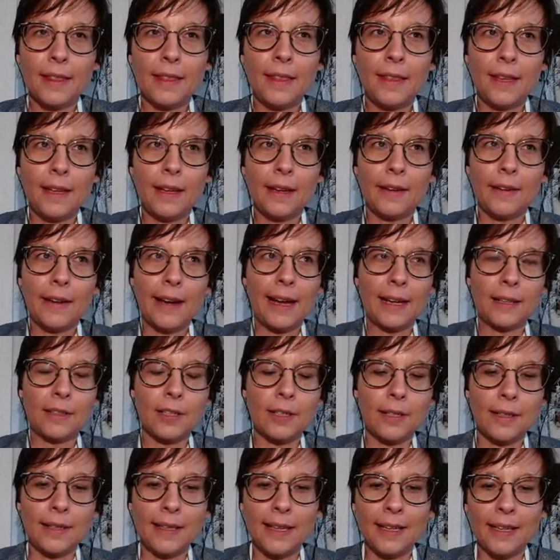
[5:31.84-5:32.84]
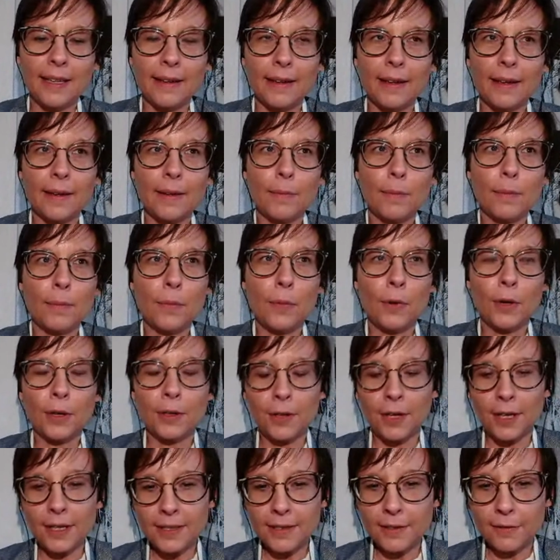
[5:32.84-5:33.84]
they are actually
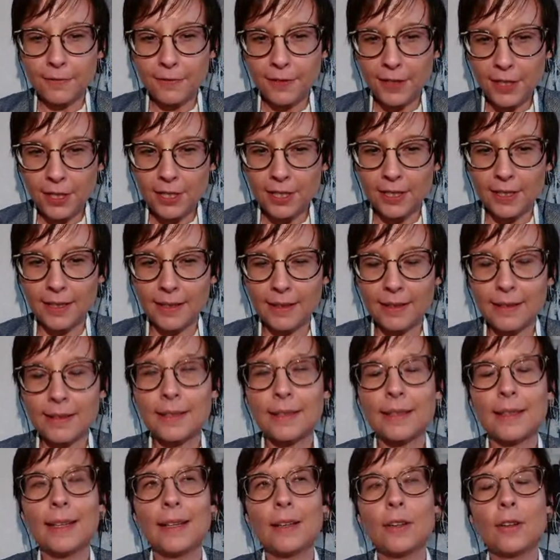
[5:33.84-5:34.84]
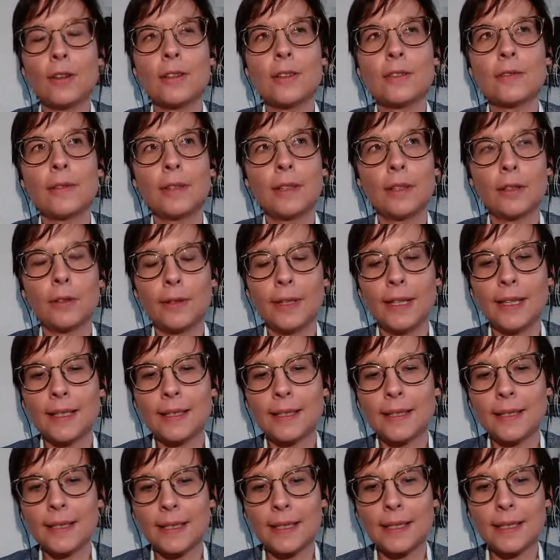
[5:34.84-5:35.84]
more cost efficient, it also
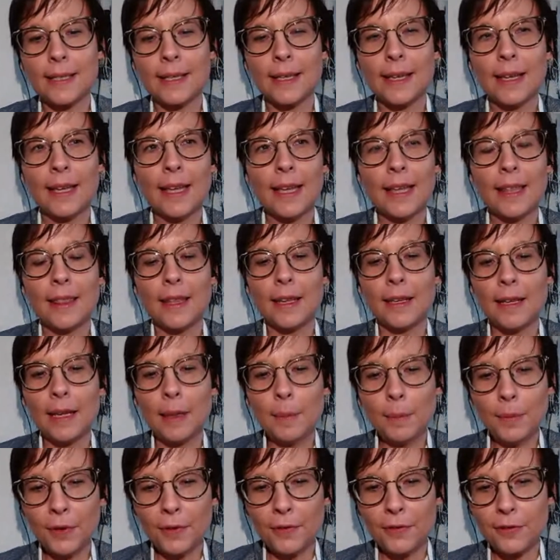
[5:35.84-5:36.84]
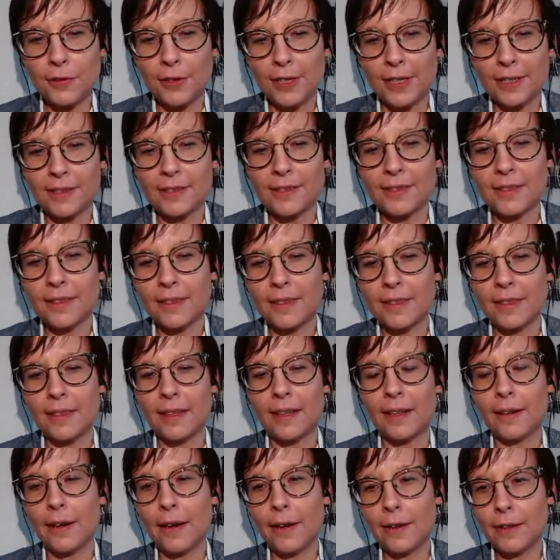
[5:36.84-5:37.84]
increases the number of trucks
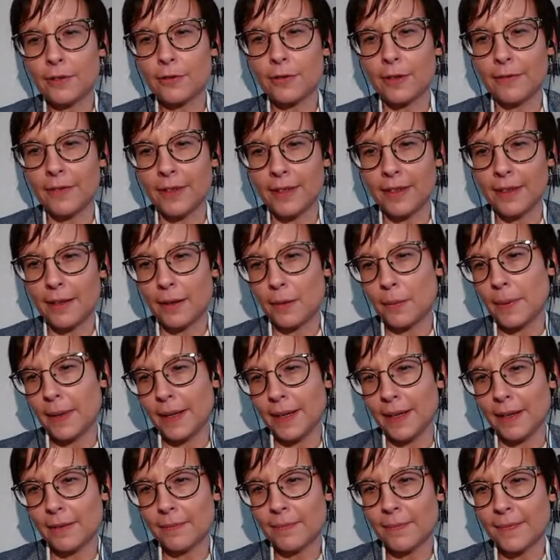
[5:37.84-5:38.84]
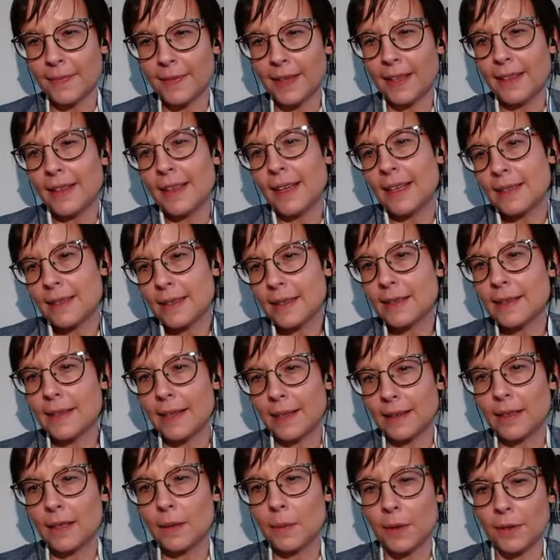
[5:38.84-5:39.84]
that are driven that way. And that's
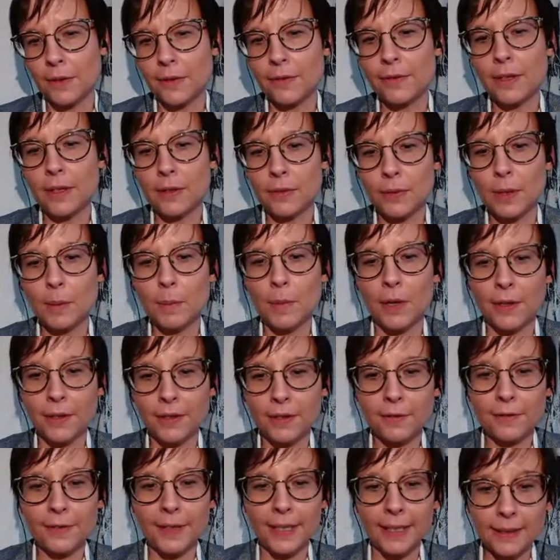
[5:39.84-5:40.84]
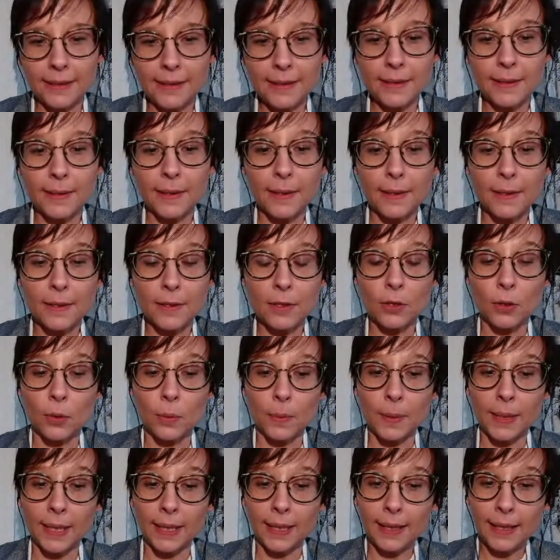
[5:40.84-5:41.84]
exactly one of these rebound effects. So
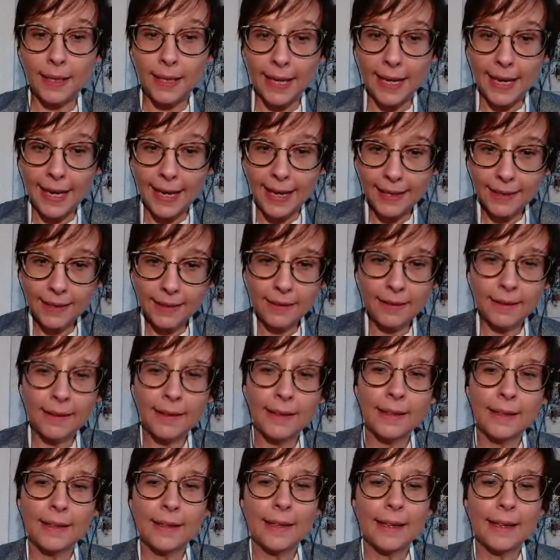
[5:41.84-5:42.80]
we can